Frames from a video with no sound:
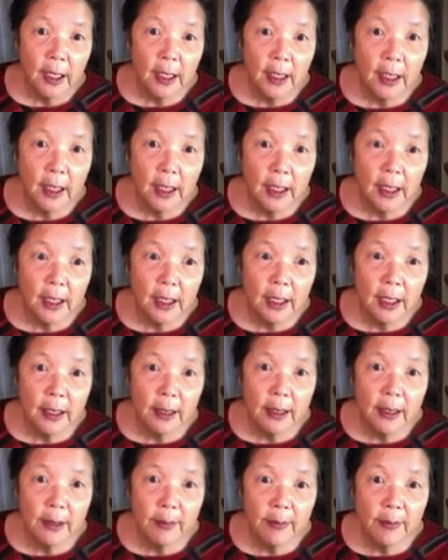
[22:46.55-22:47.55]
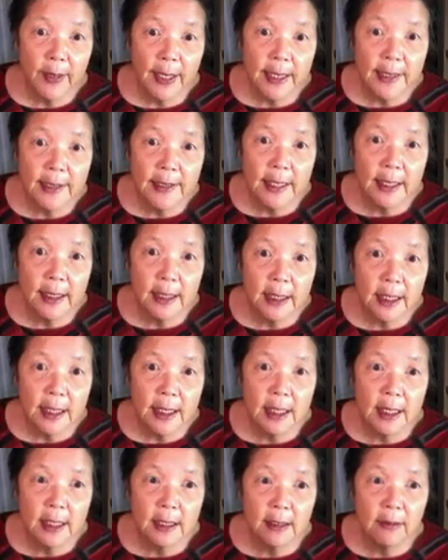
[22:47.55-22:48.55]
The basic
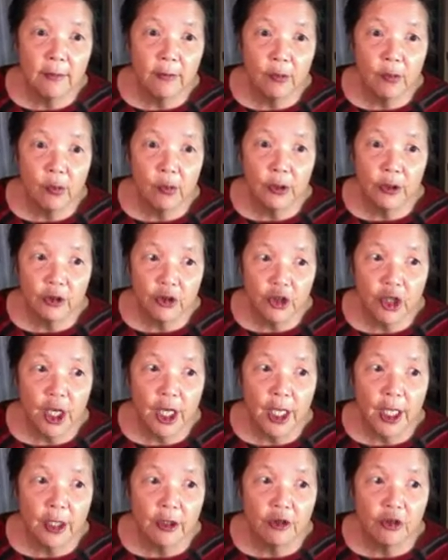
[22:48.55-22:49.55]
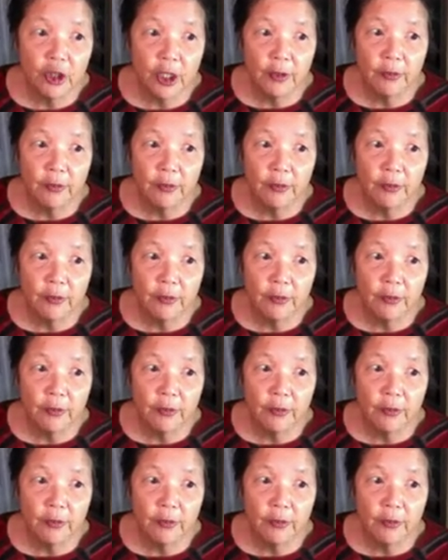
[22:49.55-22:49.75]
need for change